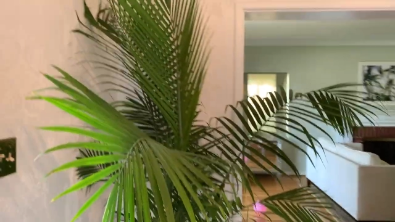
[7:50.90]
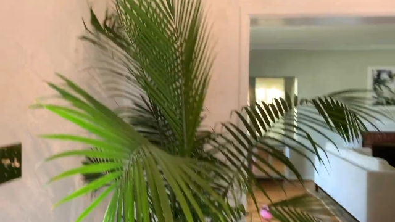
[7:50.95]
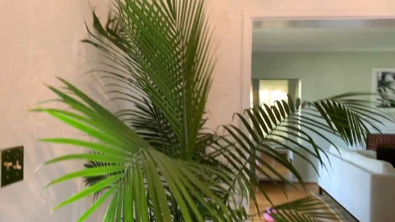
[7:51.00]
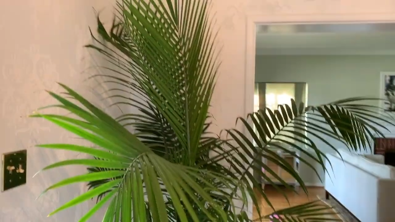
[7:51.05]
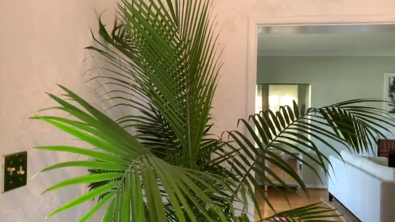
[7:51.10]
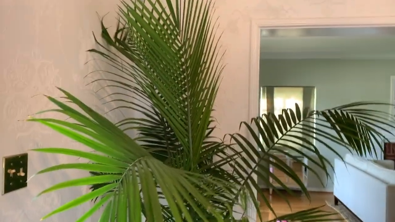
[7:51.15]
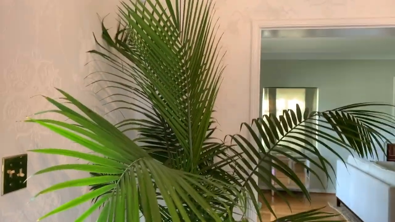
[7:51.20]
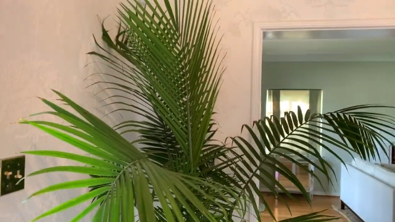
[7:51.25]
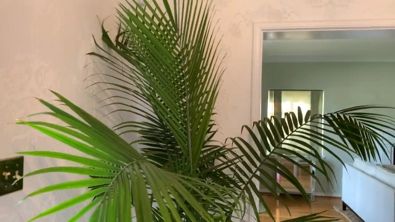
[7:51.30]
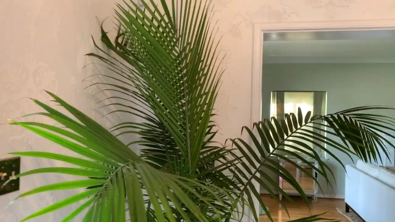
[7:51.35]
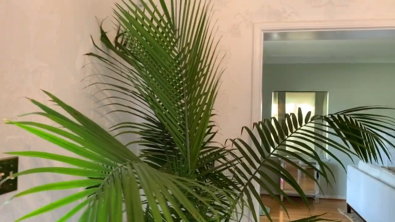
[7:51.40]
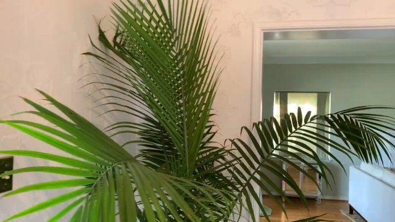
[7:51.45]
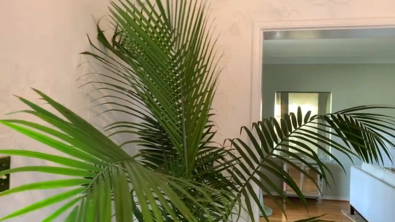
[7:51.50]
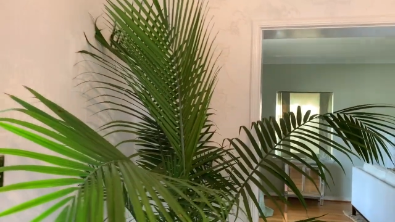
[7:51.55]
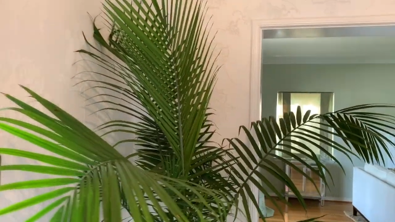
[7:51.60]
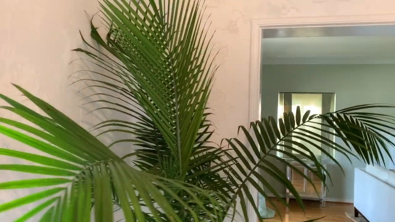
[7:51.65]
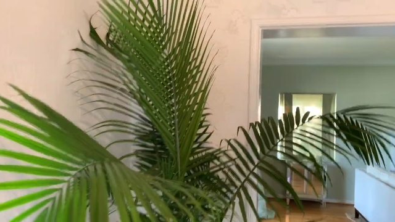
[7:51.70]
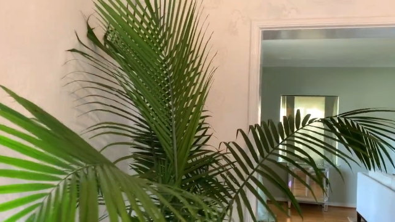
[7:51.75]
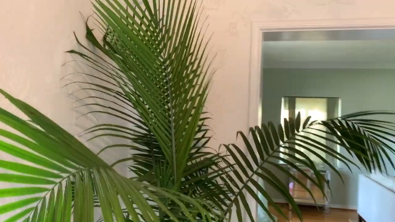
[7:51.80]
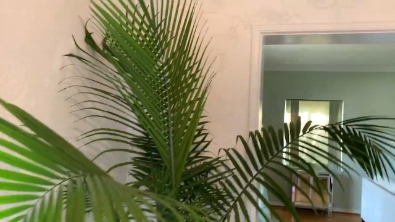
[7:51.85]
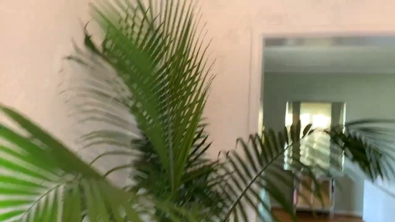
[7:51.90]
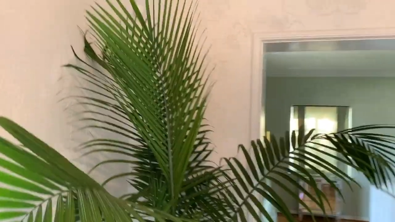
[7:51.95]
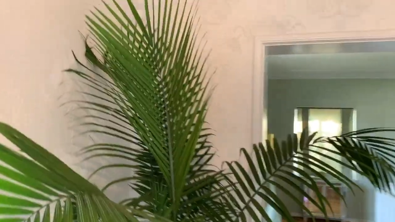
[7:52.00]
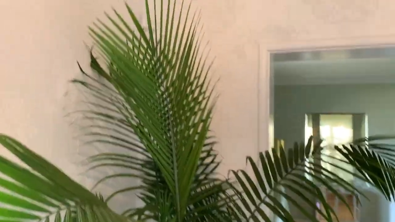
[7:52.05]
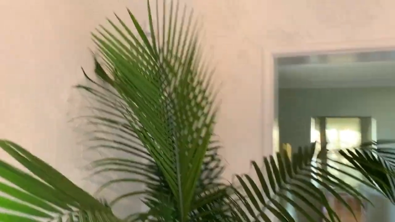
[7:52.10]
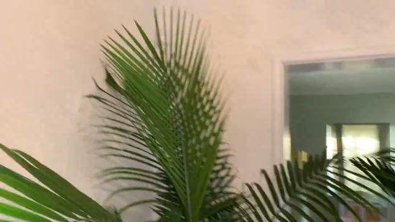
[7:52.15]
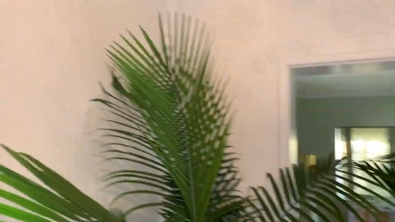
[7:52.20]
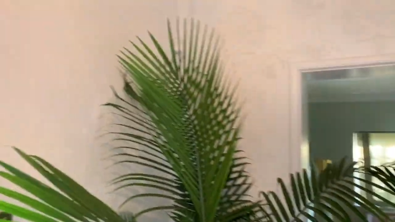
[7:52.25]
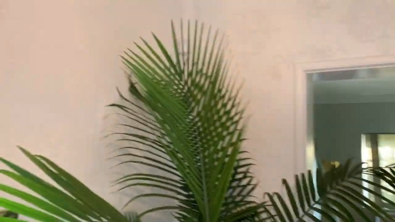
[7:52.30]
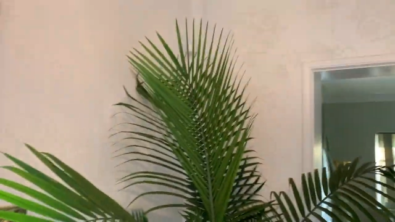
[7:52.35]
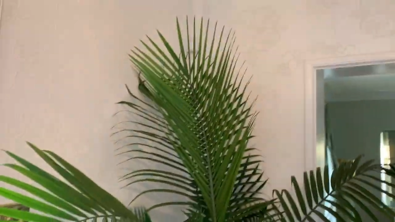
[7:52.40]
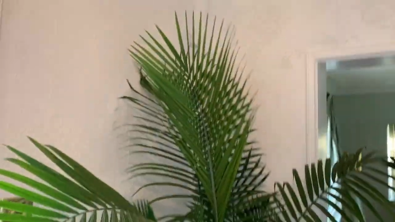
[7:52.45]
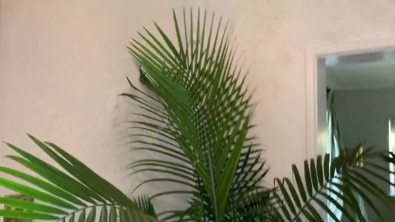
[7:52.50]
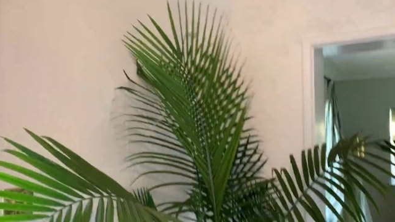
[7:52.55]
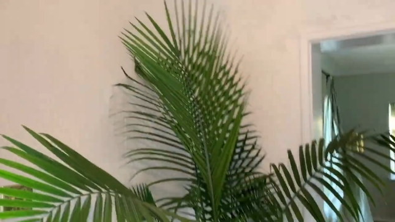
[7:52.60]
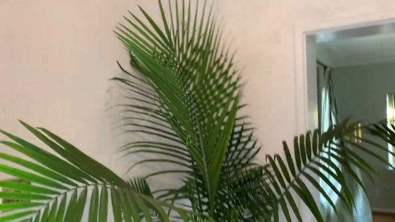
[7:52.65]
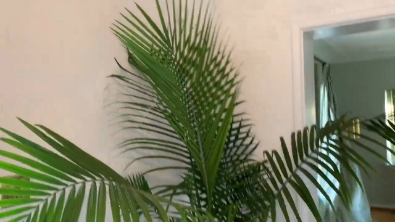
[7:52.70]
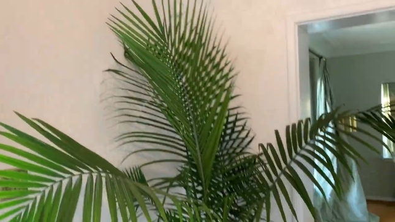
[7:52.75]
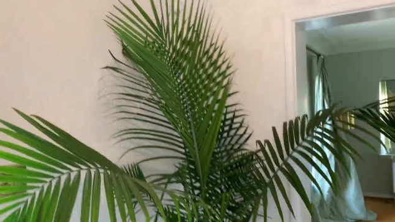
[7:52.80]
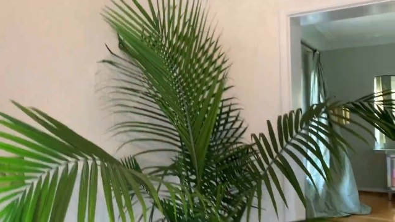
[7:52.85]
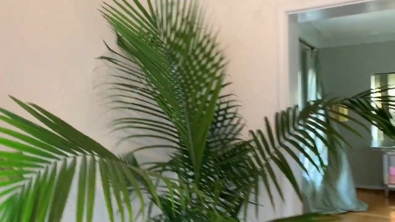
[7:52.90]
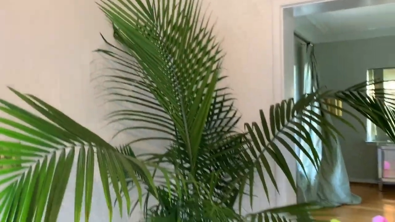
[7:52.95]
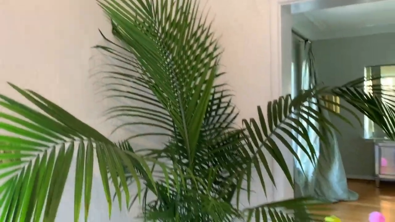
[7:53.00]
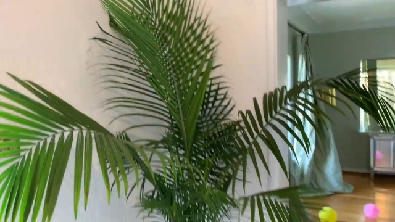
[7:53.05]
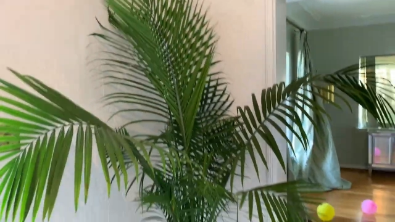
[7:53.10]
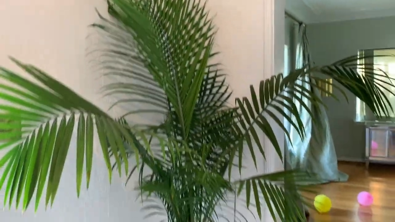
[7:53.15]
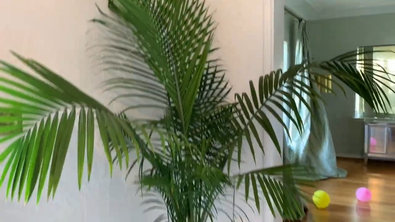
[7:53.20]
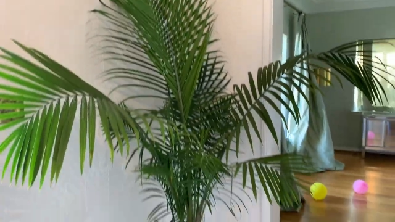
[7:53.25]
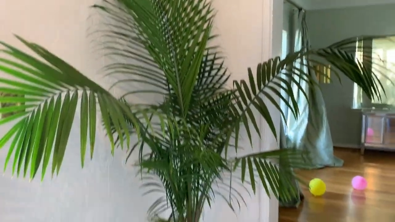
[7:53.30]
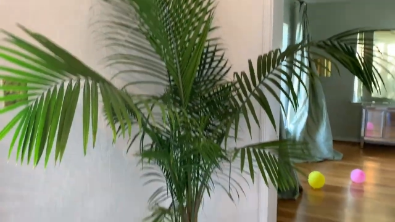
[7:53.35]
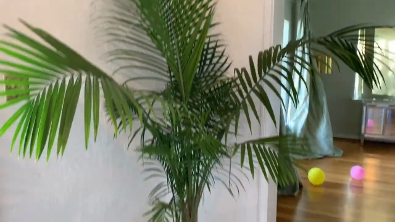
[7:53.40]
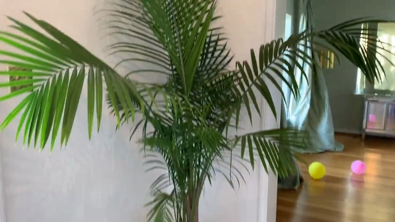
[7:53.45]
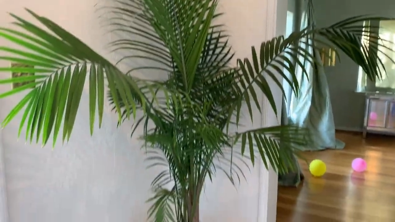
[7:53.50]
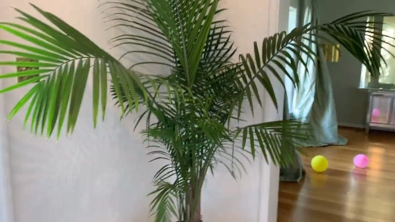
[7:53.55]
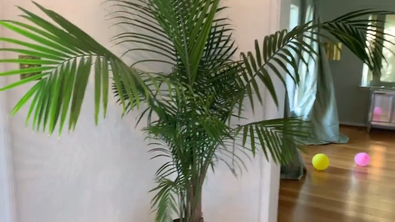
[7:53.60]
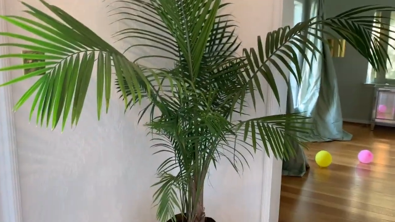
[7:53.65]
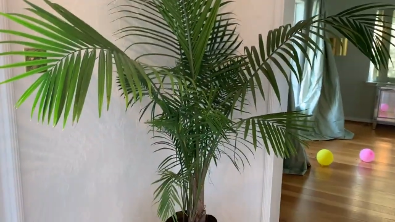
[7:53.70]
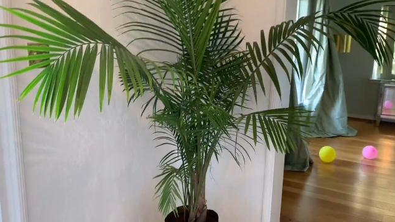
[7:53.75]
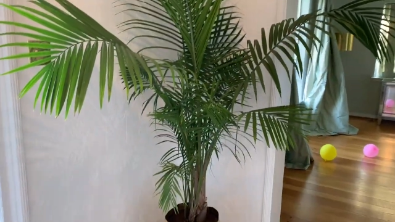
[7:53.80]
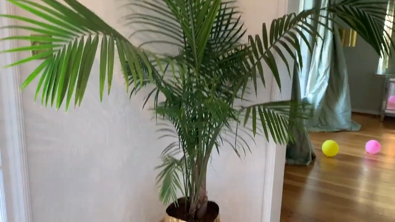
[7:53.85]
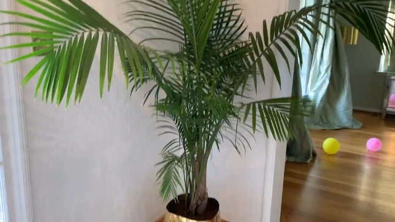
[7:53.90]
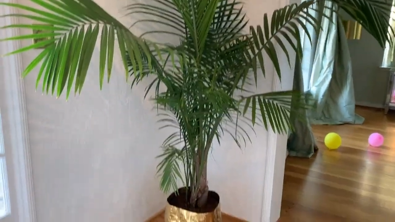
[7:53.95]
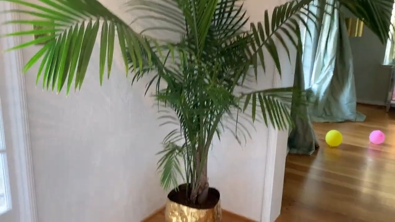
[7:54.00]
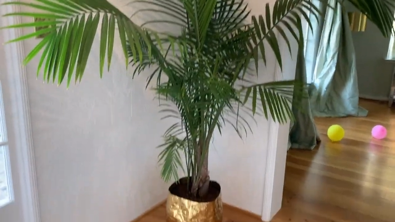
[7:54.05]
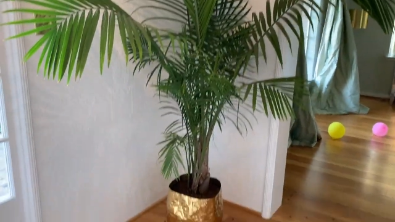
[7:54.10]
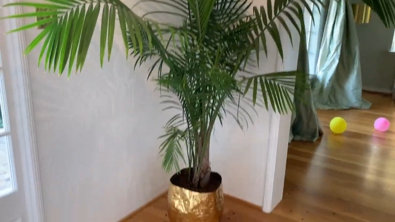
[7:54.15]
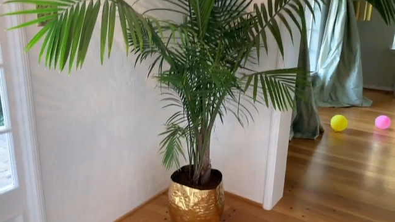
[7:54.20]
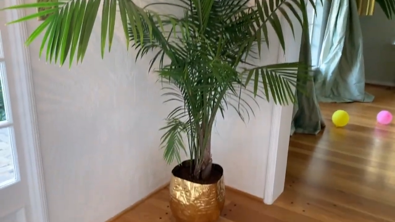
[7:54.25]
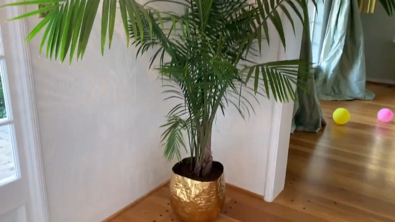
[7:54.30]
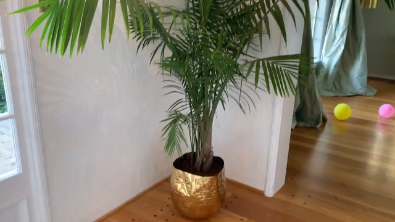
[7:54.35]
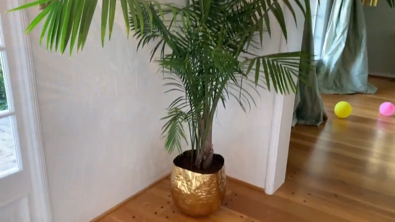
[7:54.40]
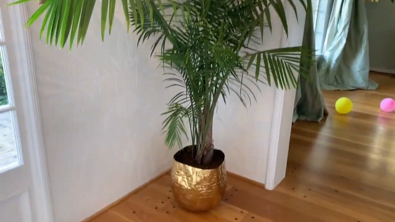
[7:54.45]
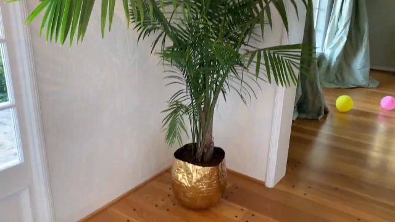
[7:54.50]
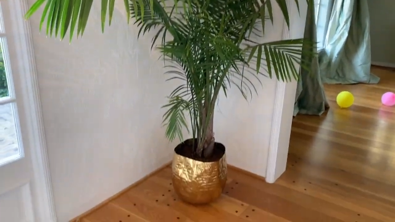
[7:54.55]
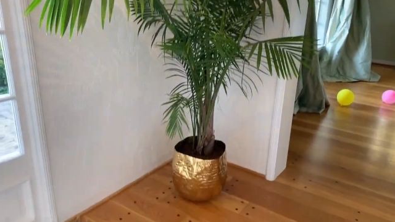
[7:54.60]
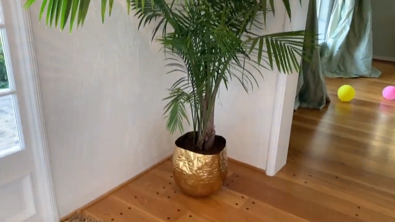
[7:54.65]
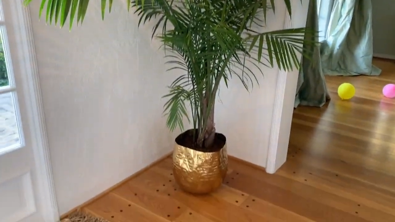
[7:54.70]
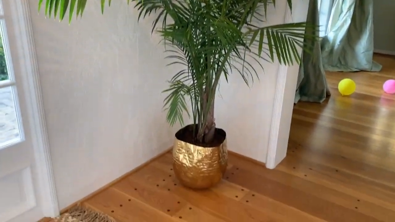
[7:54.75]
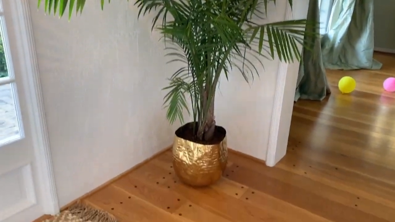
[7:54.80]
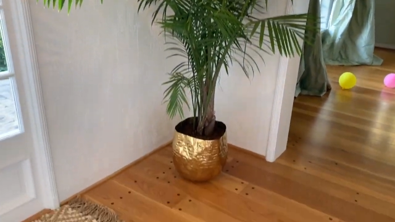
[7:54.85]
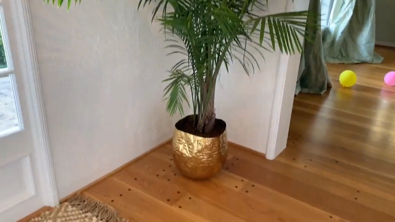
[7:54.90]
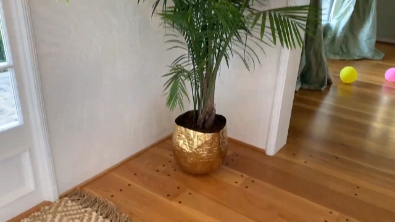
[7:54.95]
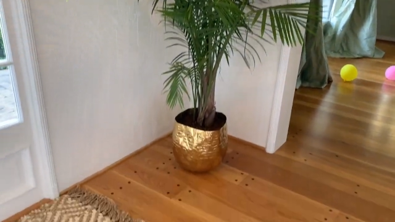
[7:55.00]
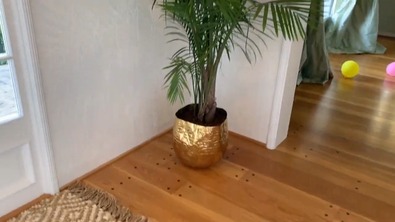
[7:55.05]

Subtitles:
(no speaker visible)